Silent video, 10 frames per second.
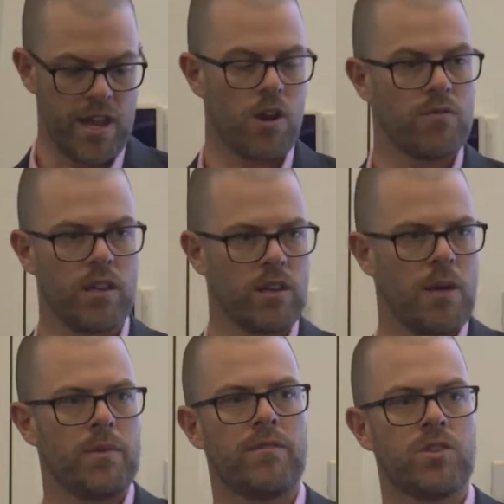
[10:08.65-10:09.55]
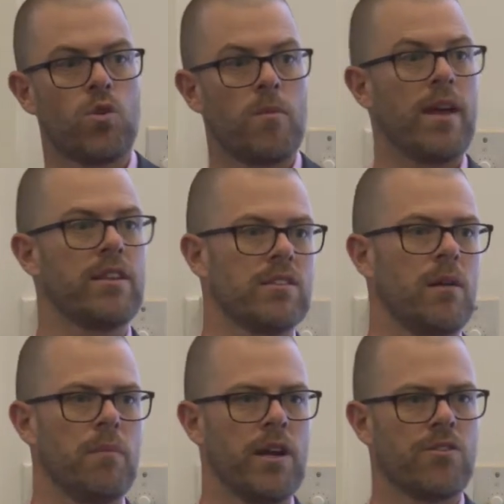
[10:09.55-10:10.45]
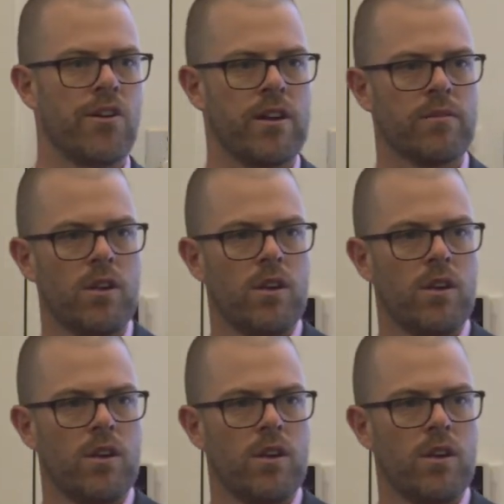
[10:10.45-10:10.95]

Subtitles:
Yarra Valley come in and talk about their sub-metering.